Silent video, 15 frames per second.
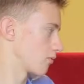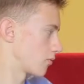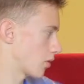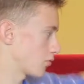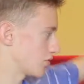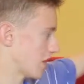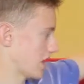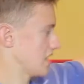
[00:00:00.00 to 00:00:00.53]

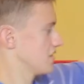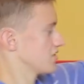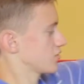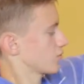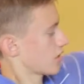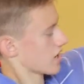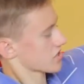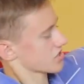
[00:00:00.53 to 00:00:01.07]
rotate,
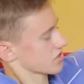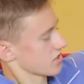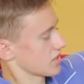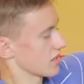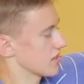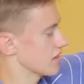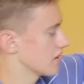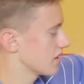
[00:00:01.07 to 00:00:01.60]
so
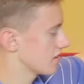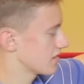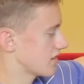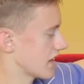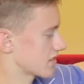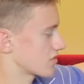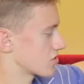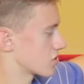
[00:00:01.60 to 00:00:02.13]
actually
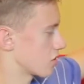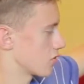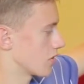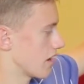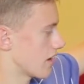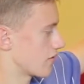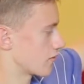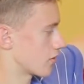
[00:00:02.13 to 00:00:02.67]
take the
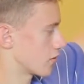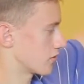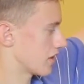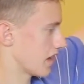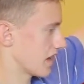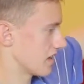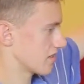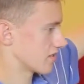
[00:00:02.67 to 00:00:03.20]
drone and
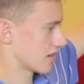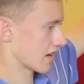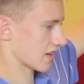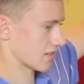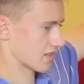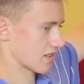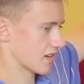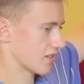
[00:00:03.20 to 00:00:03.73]
rotate
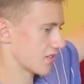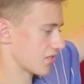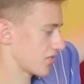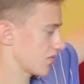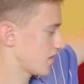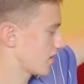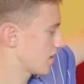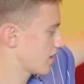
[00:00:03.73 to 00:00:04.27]
like this.